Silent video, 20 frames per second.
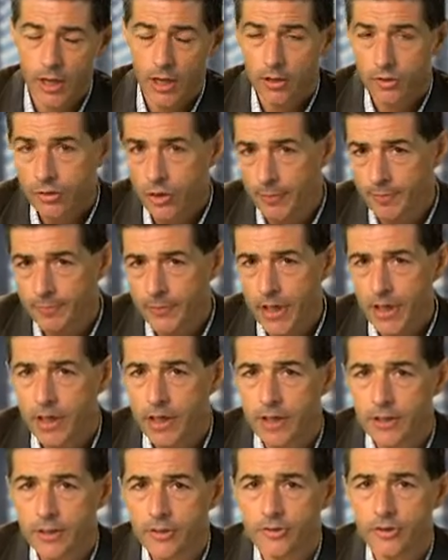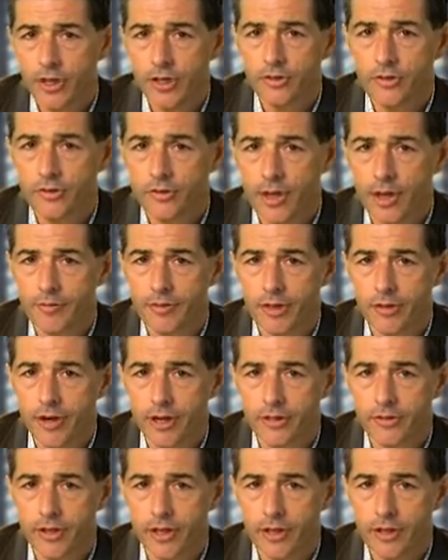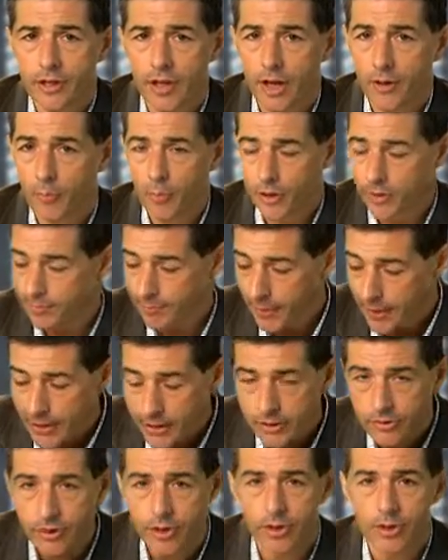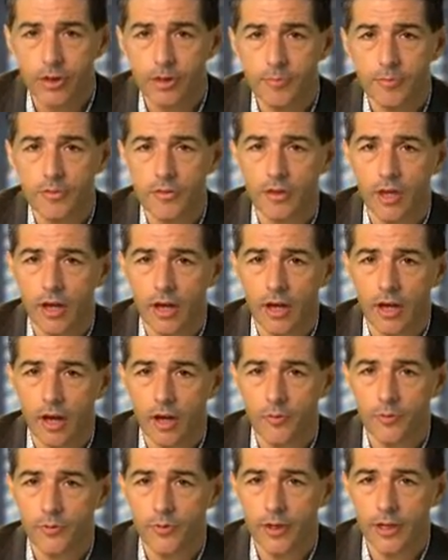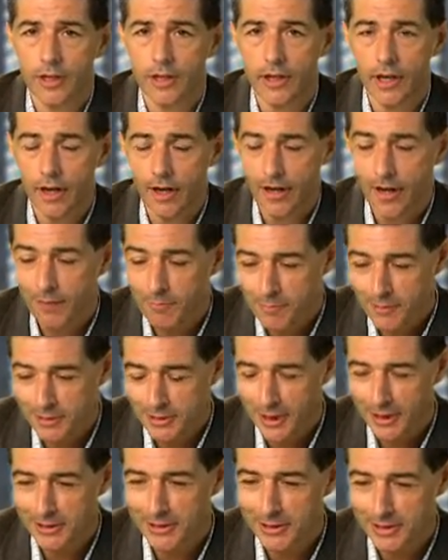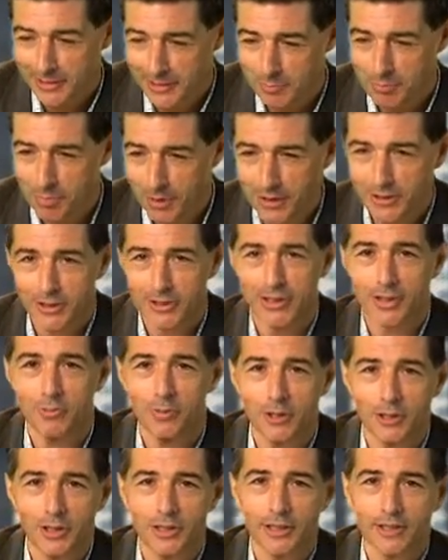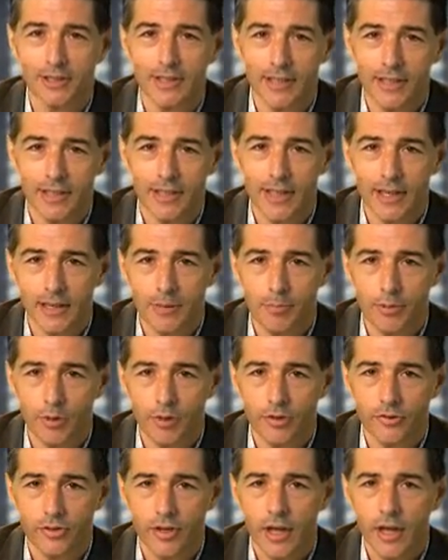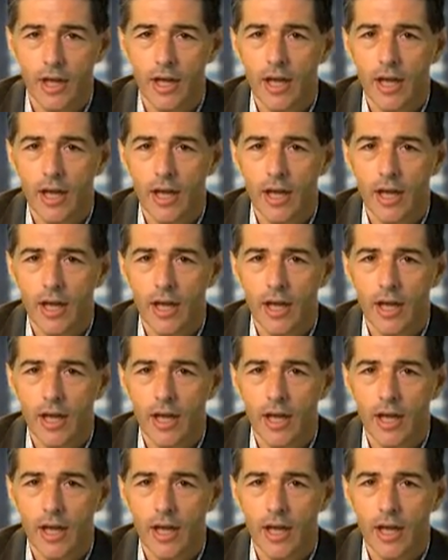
So this section's covered a great deal with many terms, hopefully emphasize the simplicity, which is the key point.